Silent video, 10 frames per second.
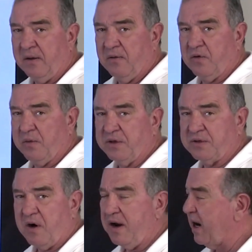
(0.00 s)
so we're
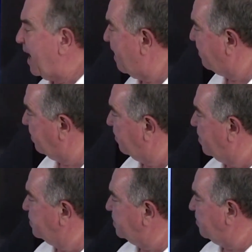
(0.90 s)
starting to have
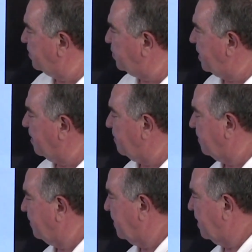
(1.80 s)
corrosion between them.
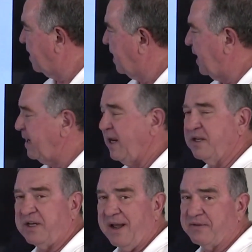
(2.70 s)
It
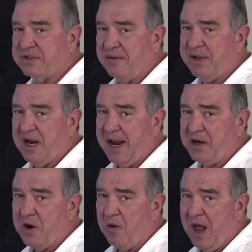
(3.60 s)
needs to have something like
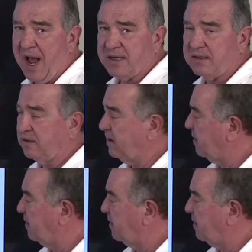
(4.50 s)
no locks.